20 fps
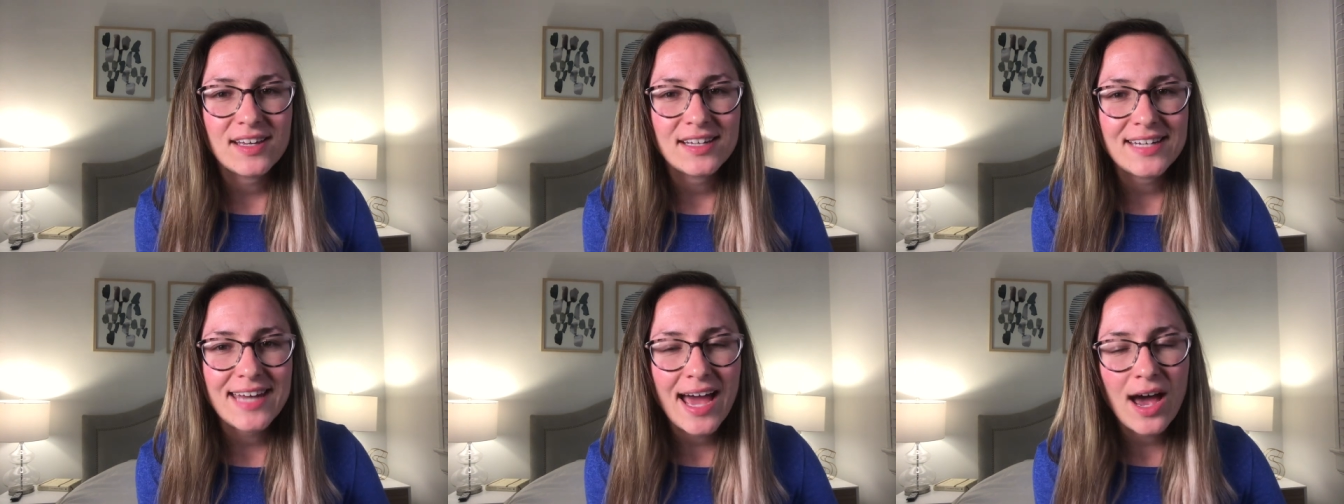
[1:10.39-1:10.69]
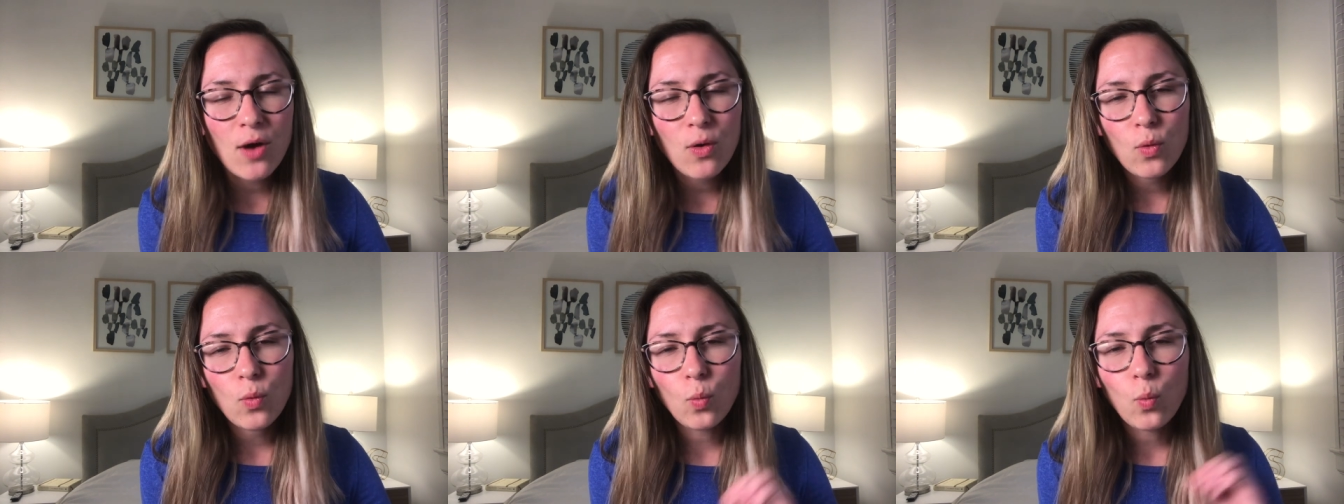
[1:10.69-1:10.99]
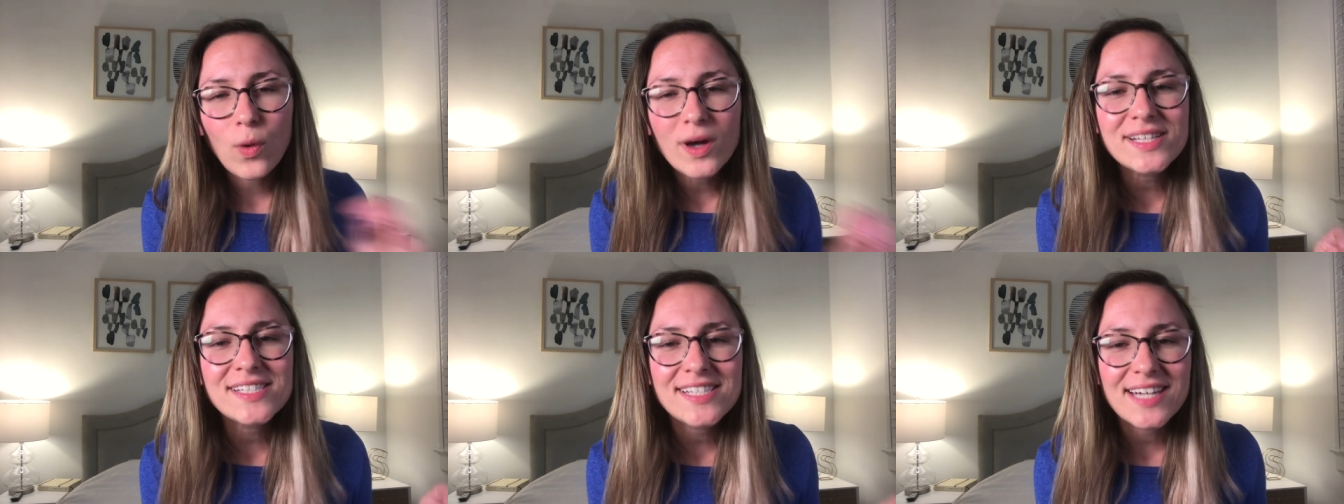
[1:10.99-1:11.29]
Now,
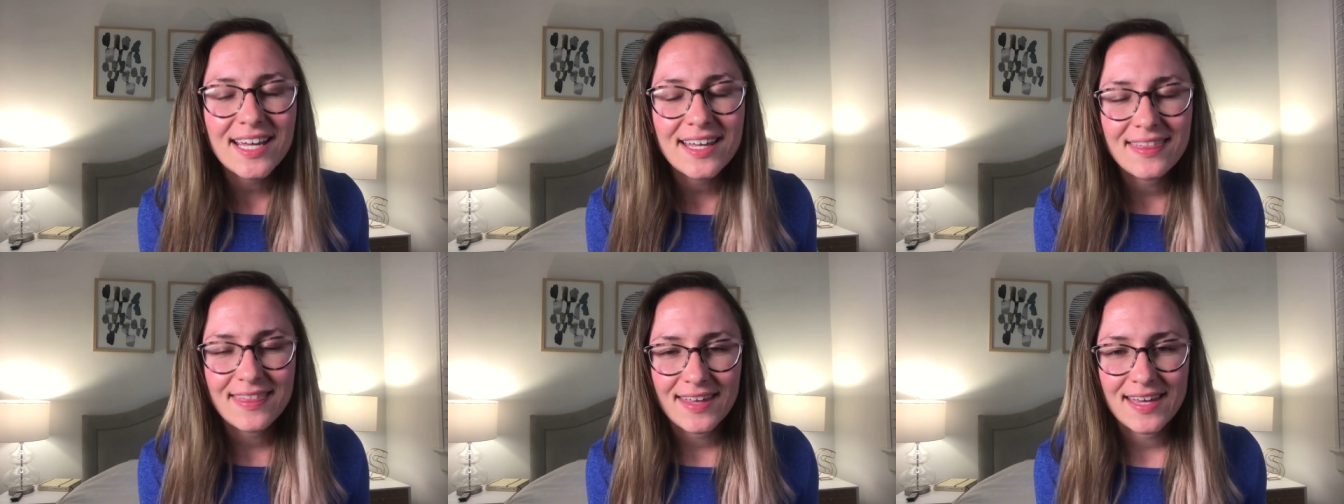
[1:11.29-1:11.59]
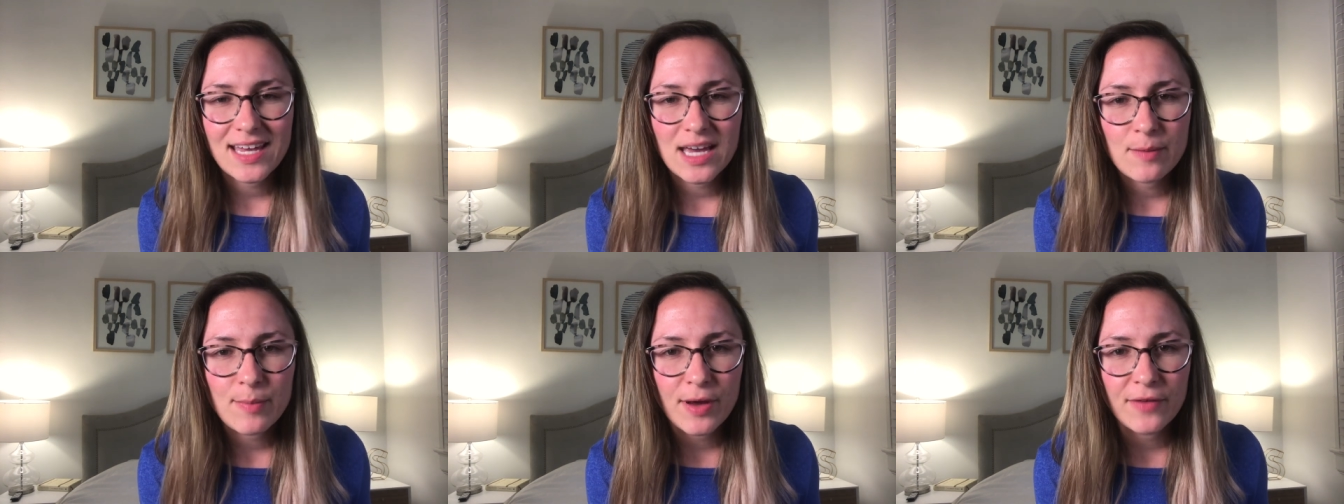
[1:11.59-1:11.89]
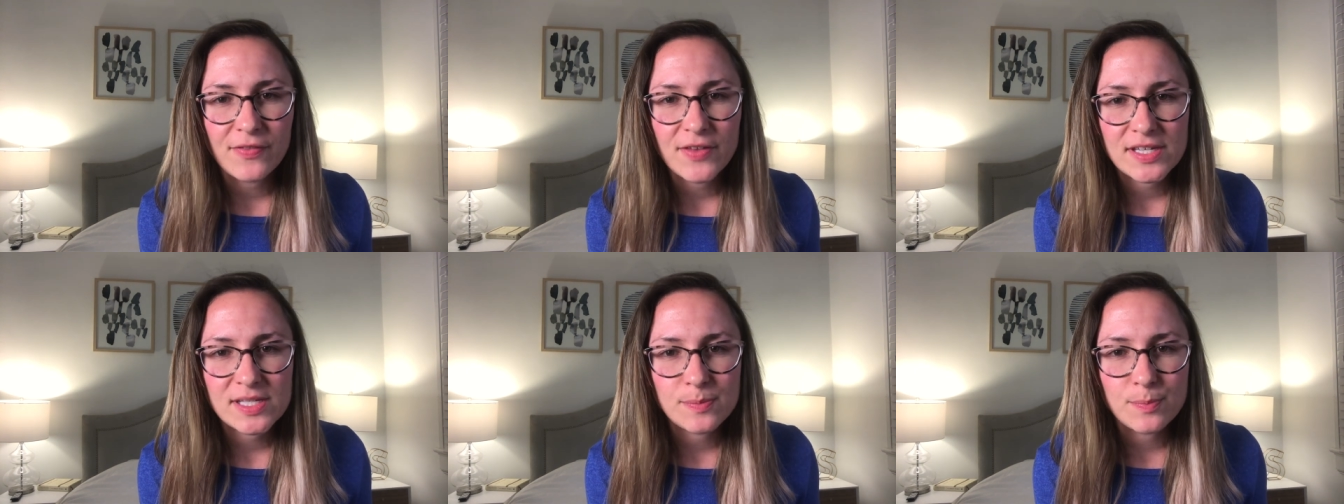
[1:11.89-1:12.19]
what did I think
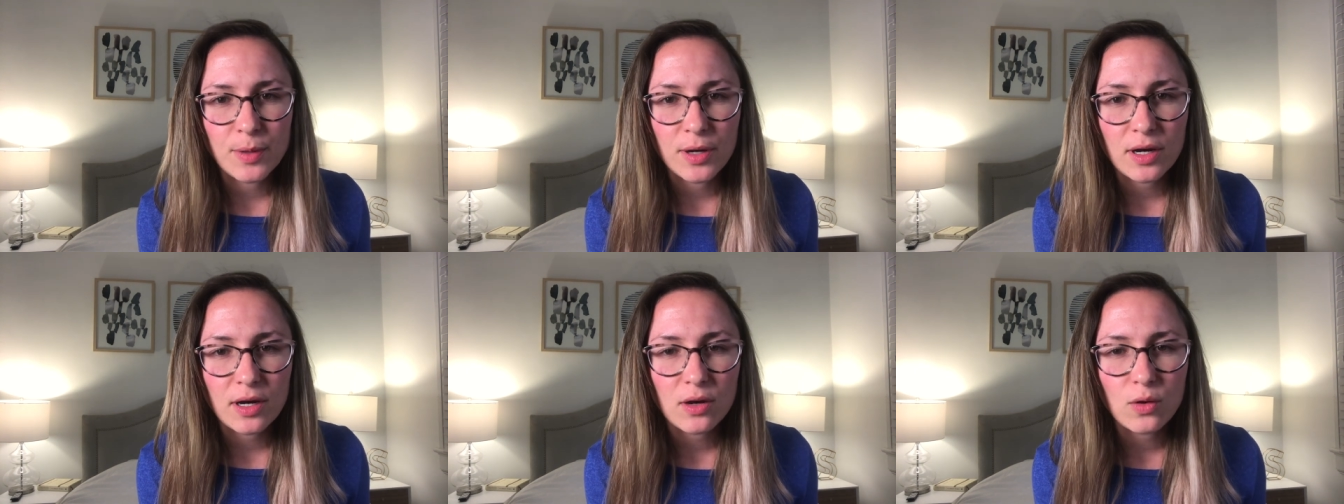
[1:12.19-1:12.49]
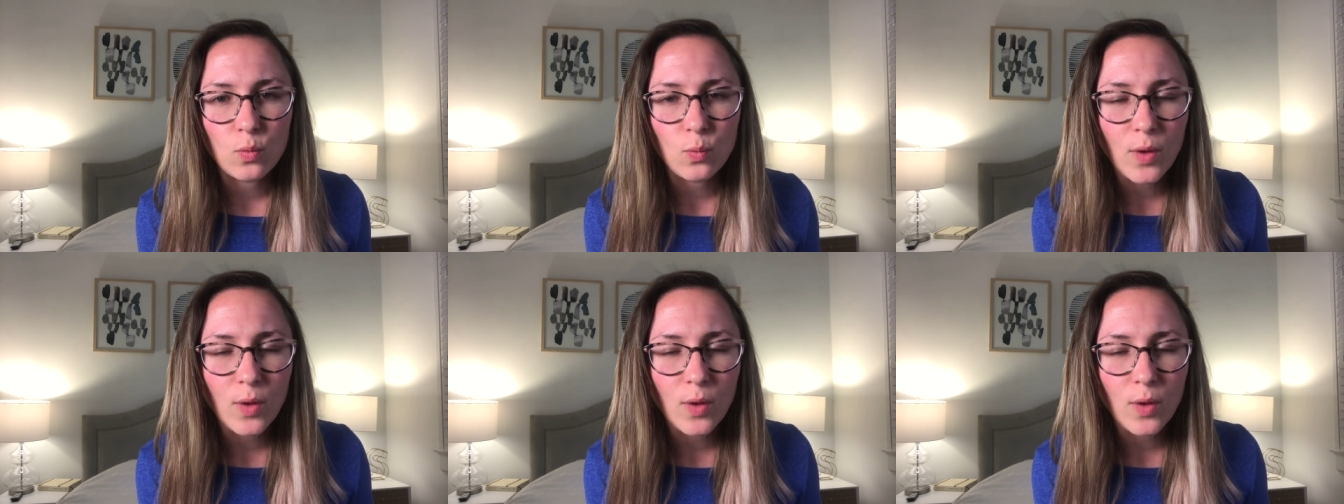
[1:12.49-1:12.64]
about this book?